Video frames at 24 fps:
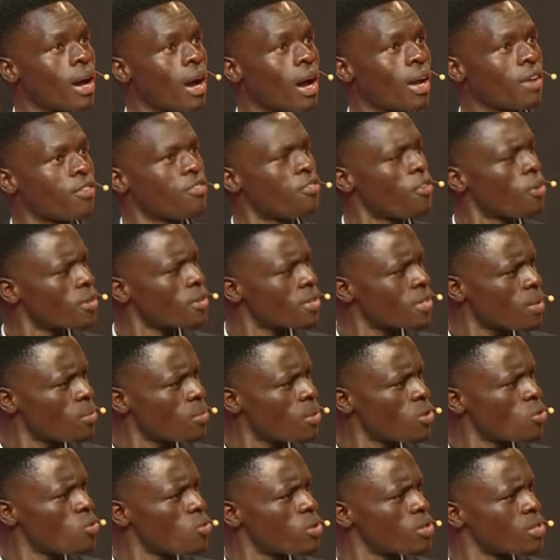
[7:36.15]
I fought
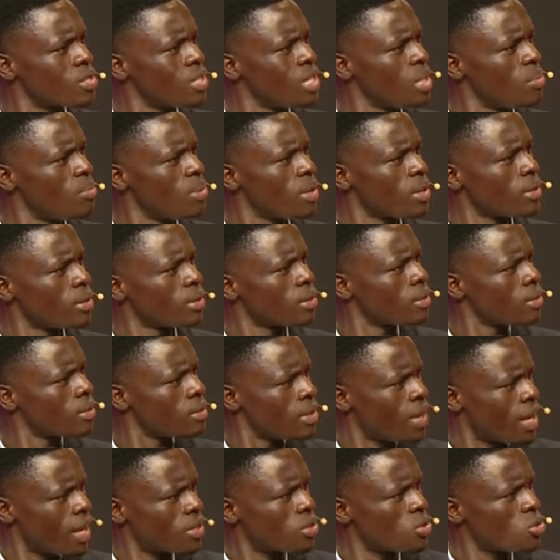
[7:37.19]
someone who was sleeping
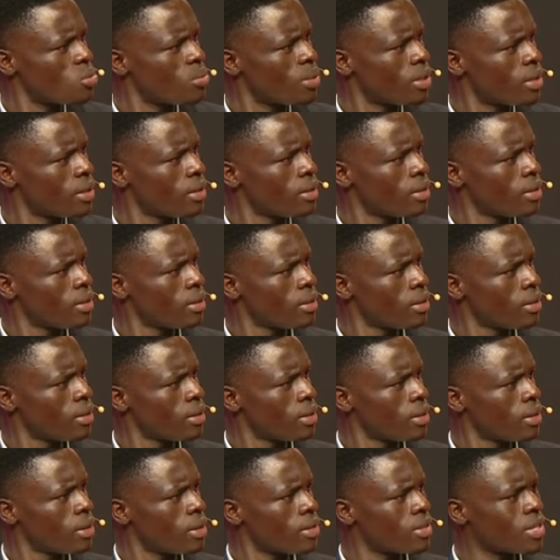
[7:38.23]
next to me.
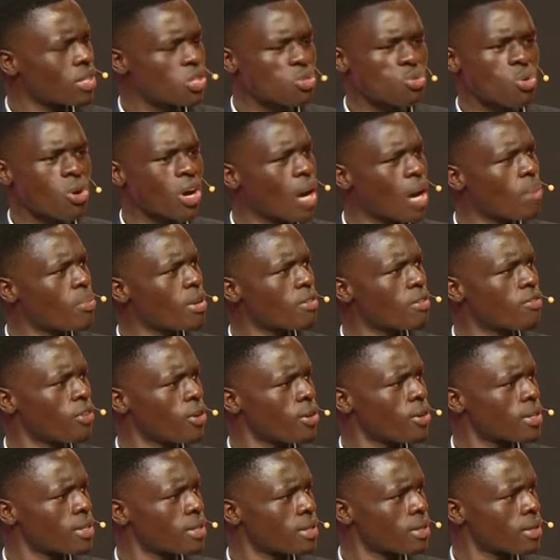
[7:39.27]
Just woke up and
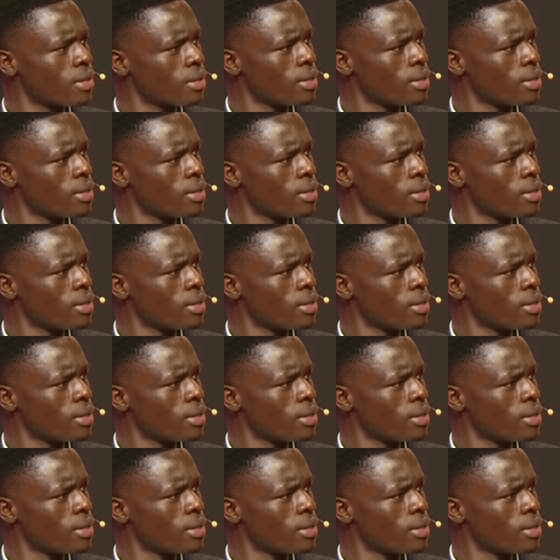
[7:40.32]
fought.